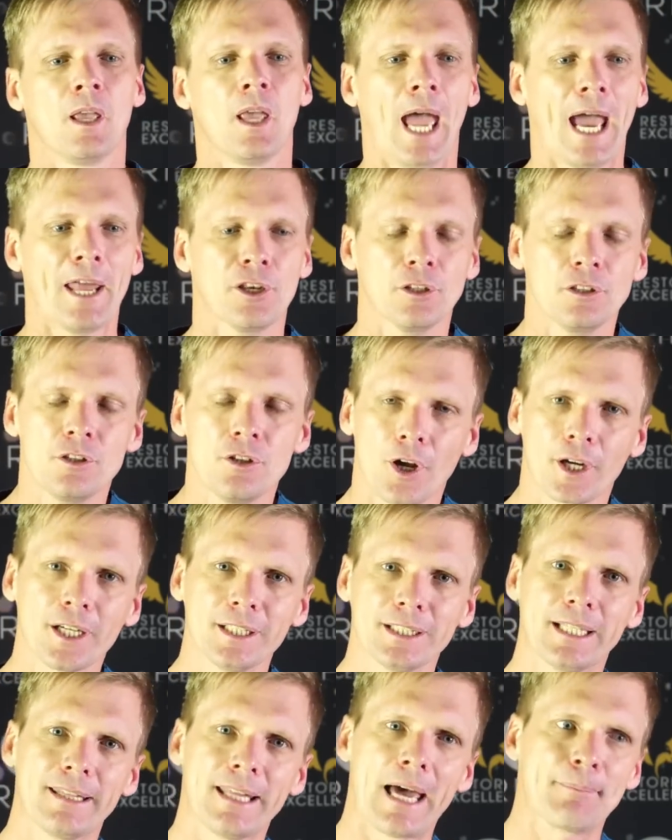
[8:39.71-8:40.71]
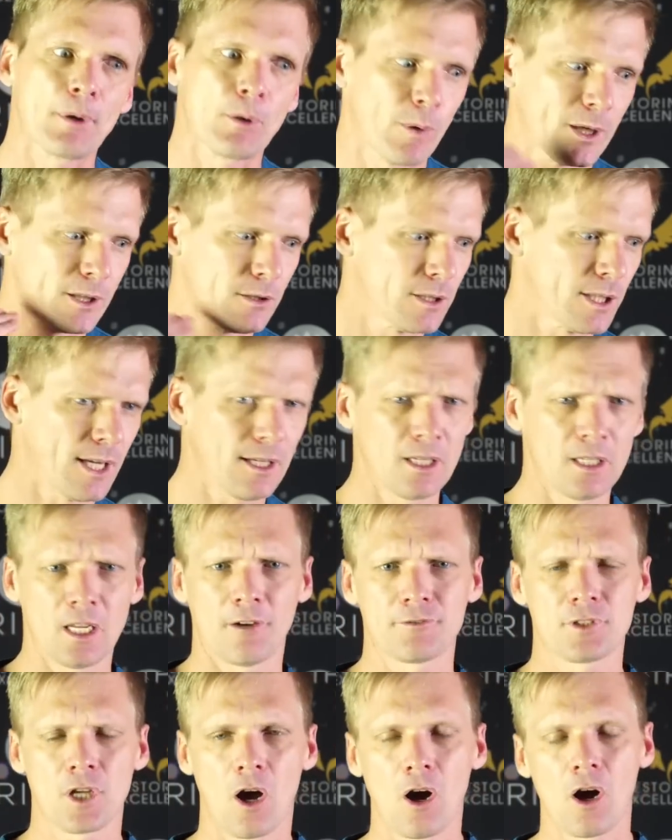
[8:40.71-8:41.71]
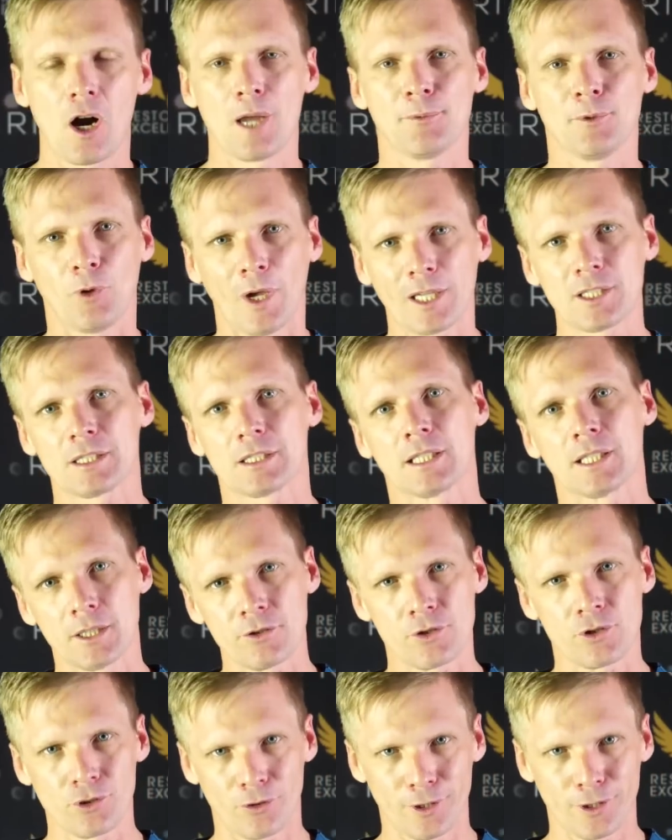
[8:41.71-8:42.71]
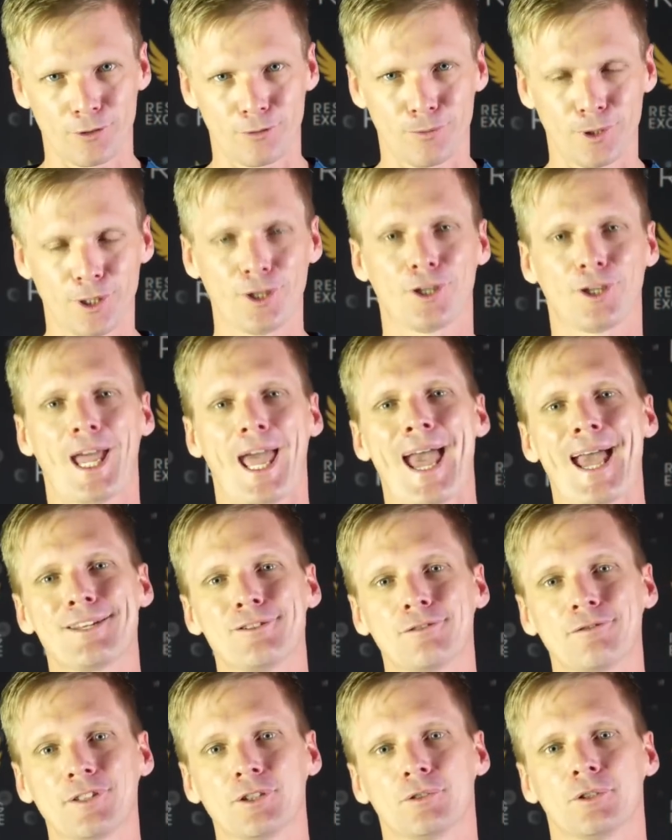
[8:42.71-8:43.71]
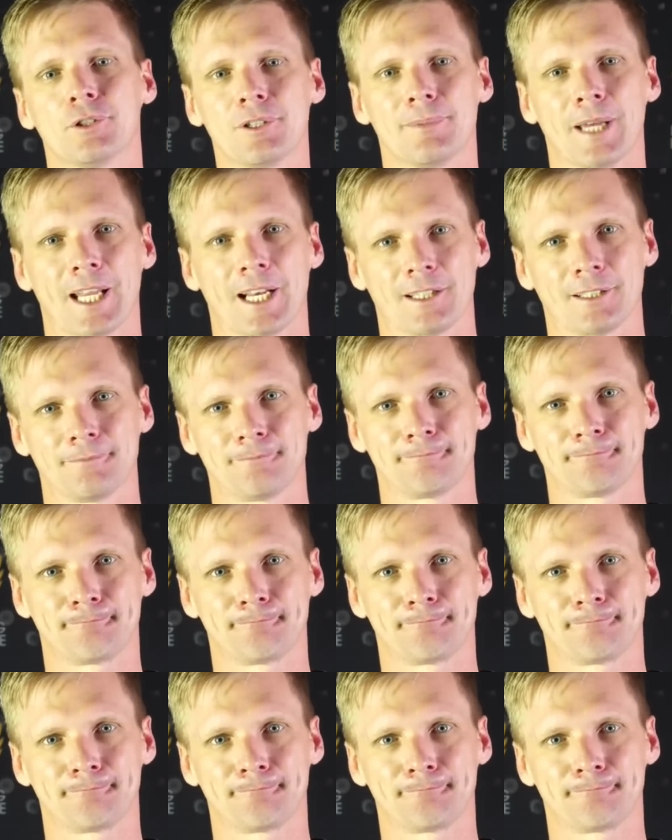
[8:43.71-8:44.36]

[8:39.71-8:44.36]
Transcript: And not only that, but when you take enough time, you actually enjoy your work and you feel good about it.